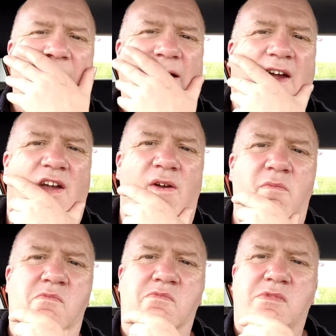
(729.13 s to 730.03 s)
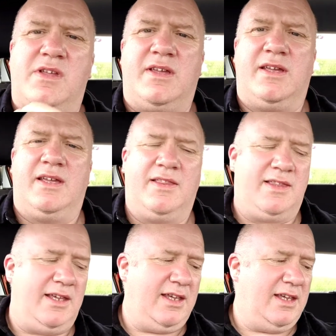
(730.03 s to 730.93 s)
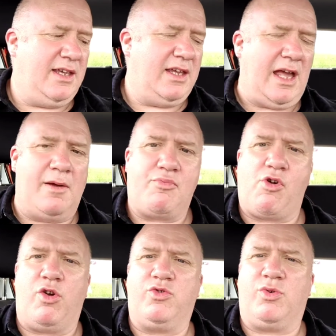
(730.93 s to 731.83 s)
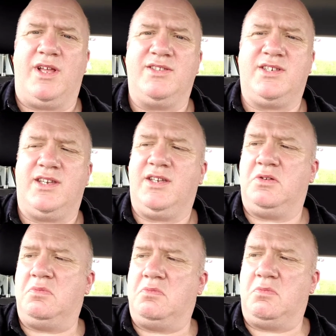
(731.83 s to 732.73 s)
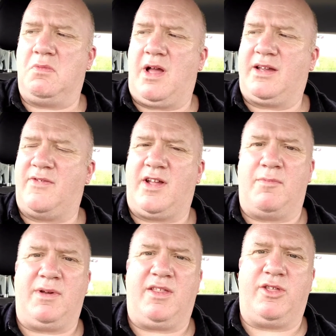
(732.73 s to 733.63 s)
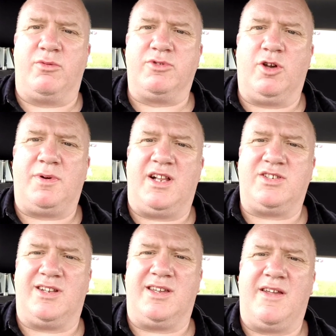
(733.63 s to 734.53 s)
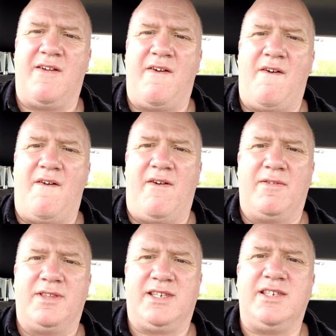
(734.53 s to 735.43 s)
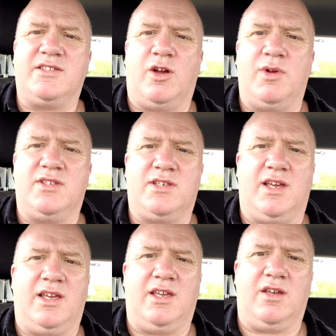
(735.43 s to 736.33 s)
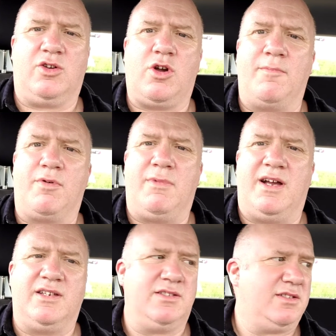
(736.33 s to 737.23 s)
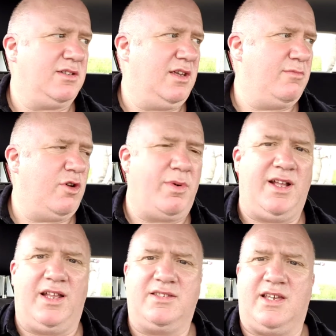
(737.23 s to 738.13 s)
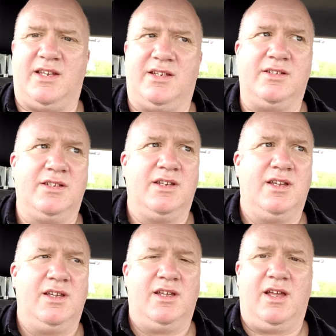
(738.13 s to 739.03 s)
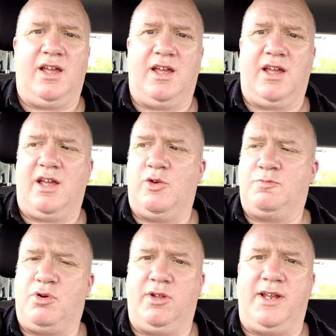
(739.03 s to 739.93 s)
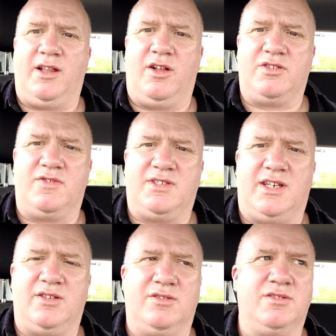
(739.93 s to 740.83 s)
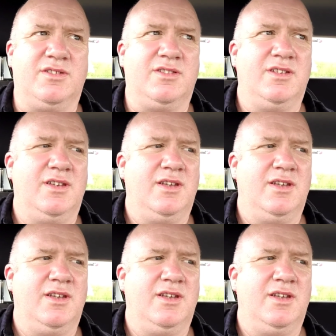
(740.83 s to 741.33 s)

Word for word: Um, the Ampro twenty. I'll give that a big thumbs up actually, seeing as though it's a uh, compromised uh, mobile antenna. Uh, it was pulling in lots of signals